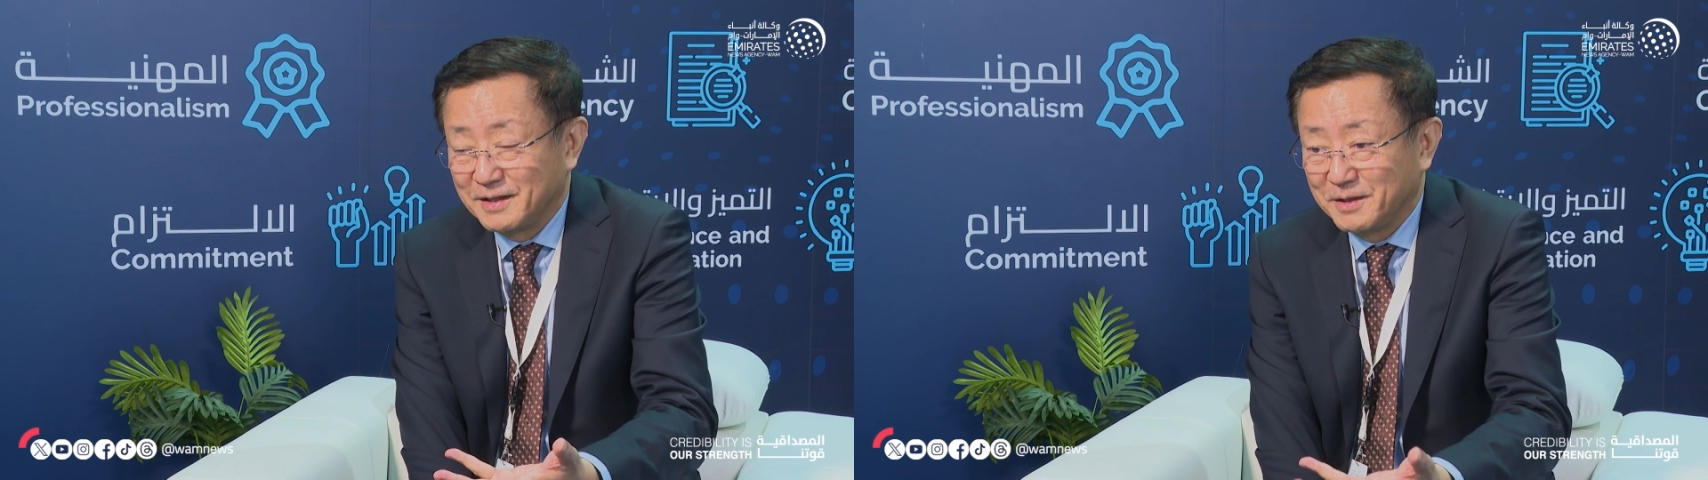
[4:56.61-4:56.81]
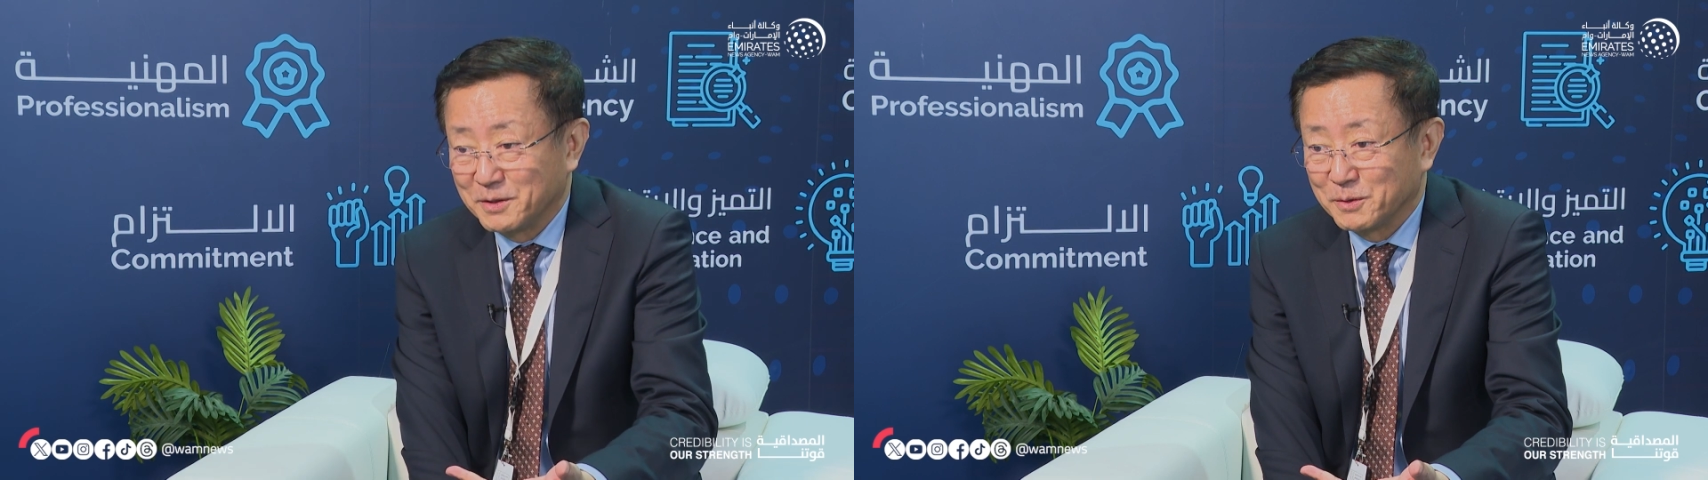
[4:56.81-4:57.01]

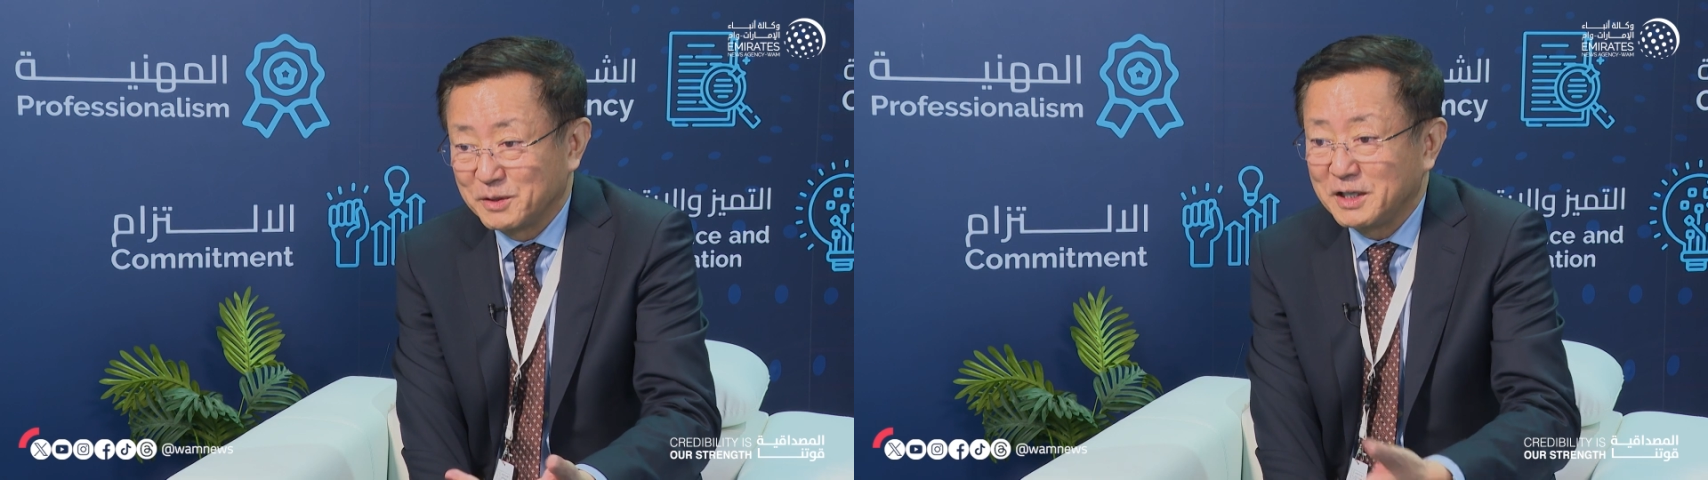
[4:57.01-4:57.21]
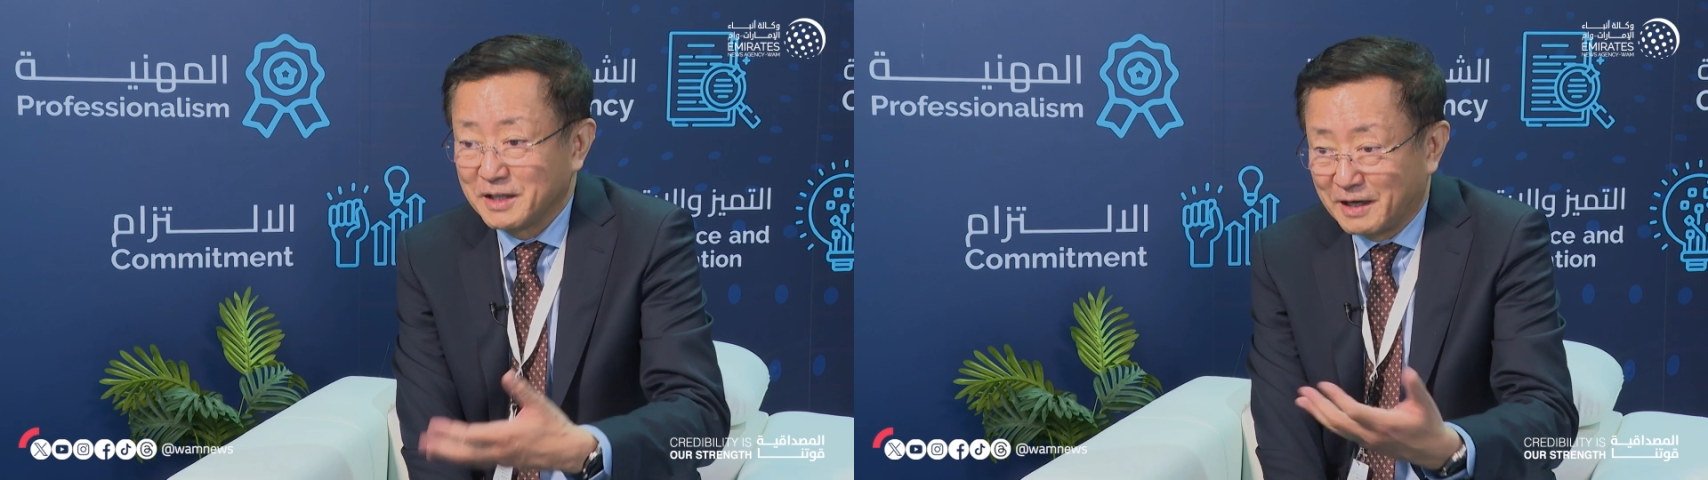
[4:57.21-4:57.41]

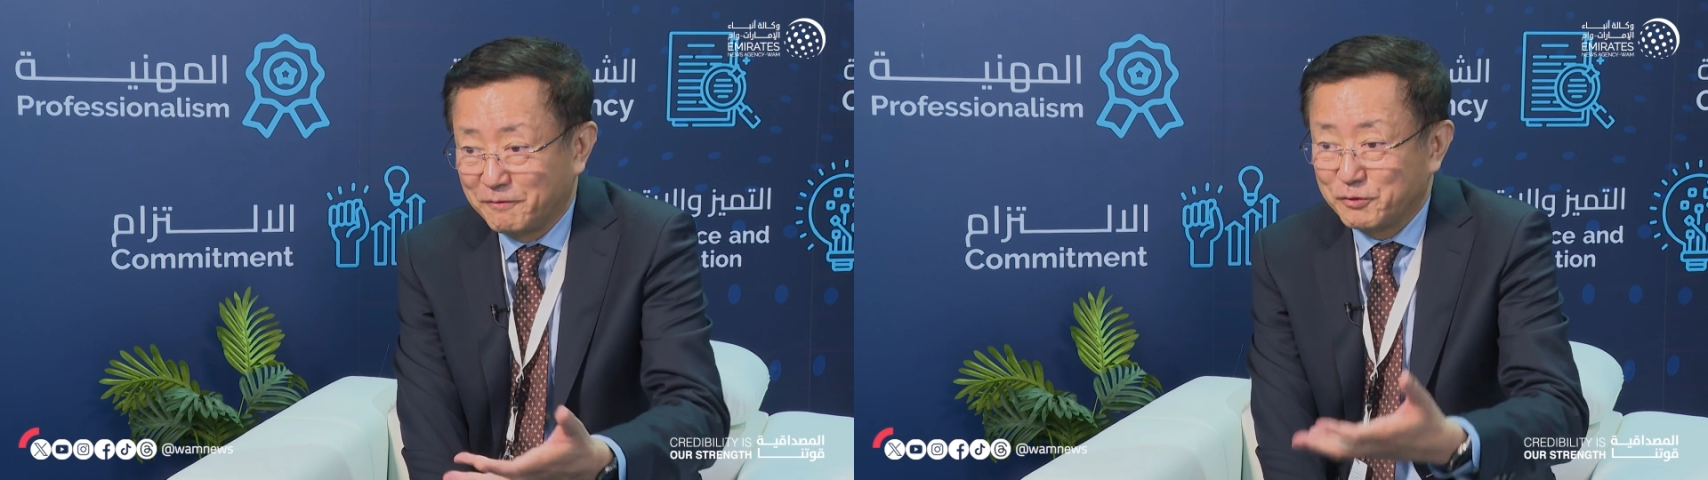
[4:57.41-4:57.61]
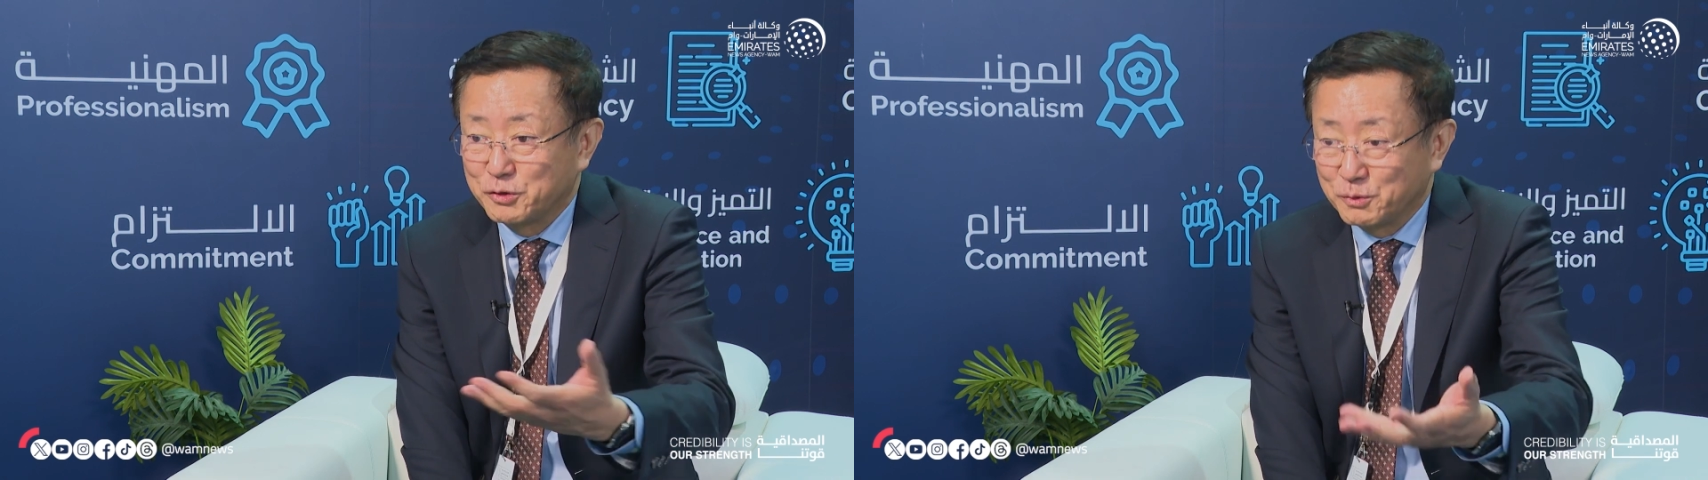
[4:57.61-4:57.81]

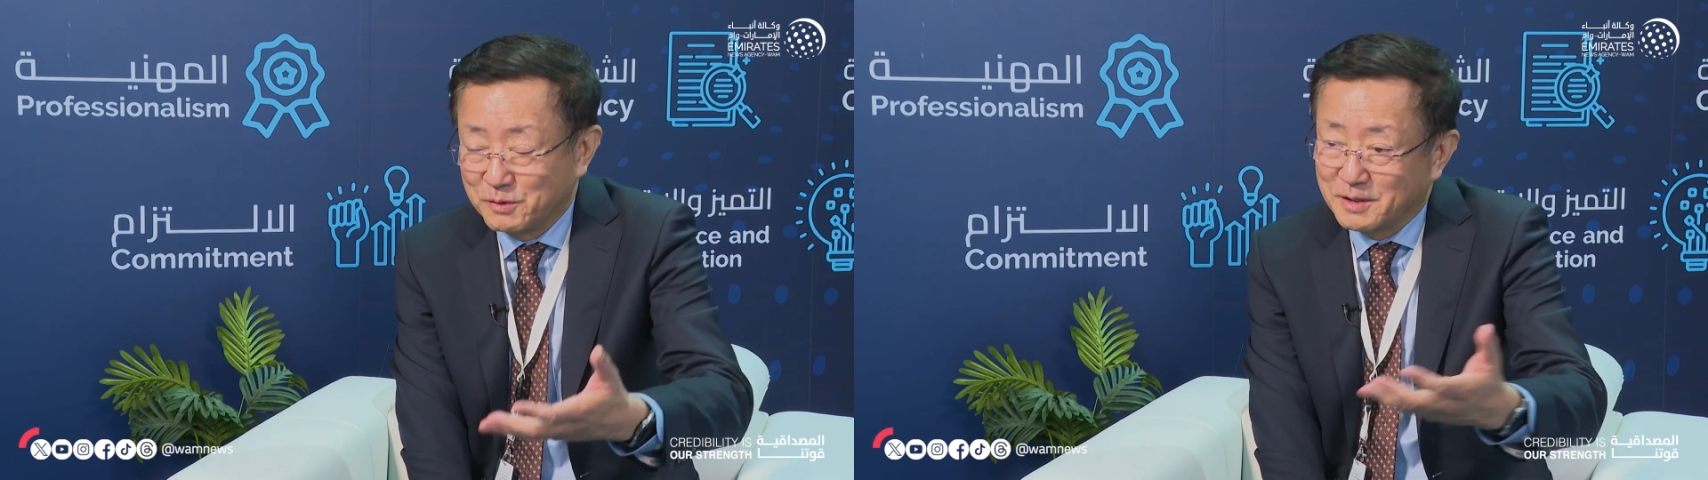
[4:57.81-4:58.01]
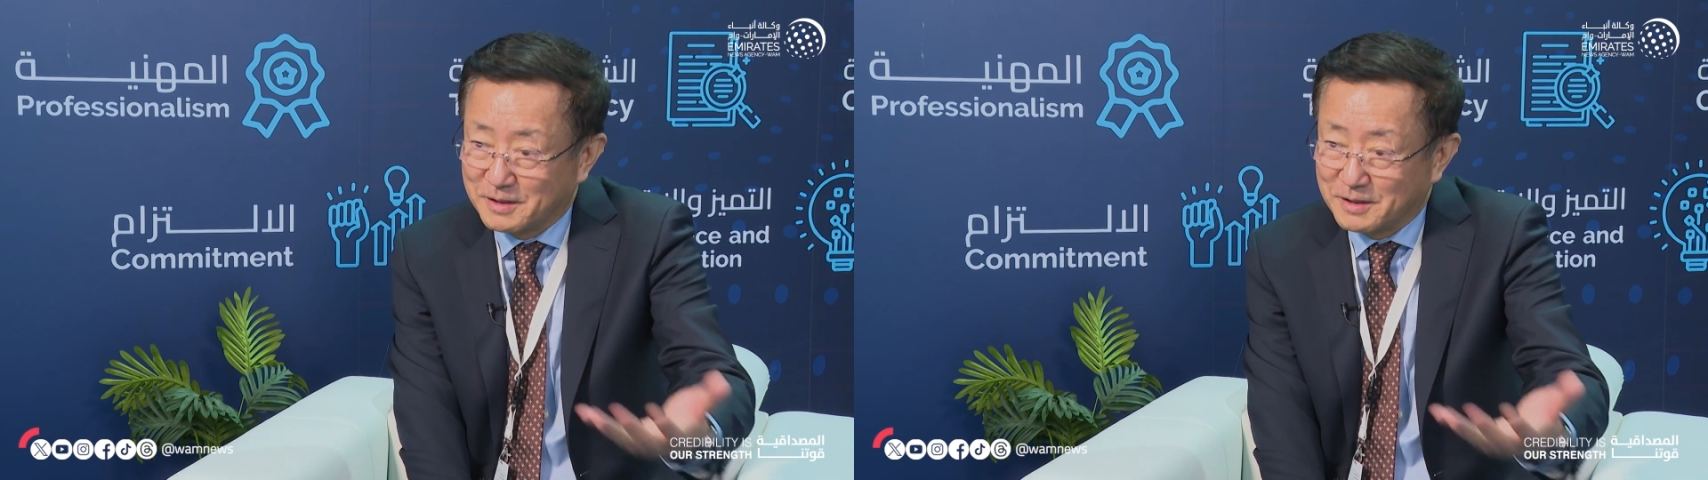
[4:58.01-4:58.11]
enough to